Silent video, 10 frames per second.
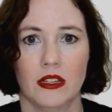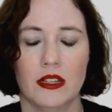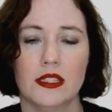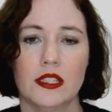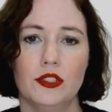
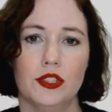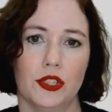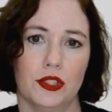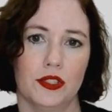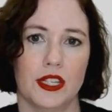This
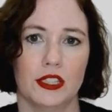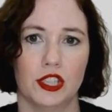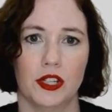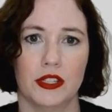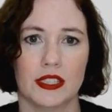ensures that
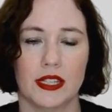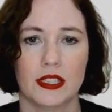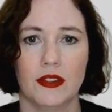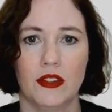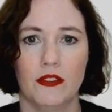sharing
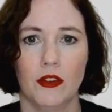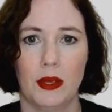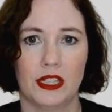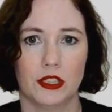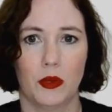sensitive
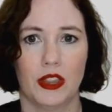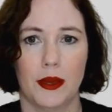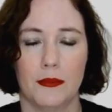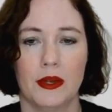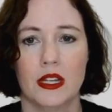information with
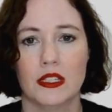them